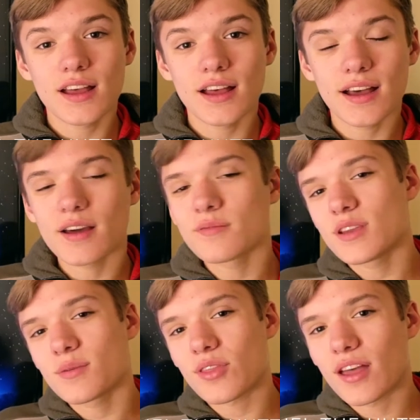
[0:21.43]
I'm
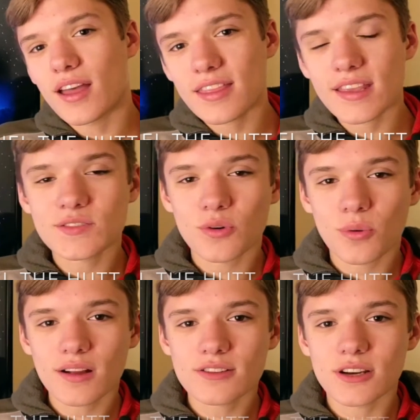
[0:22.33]
Samuel the Hutt. Thanks for
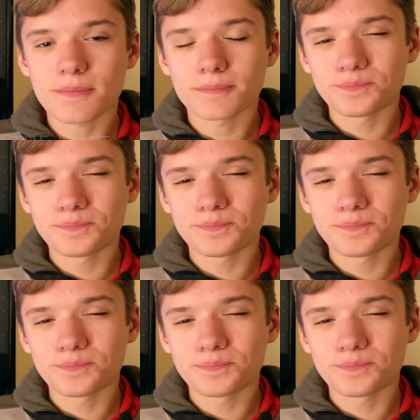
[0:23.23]
watching.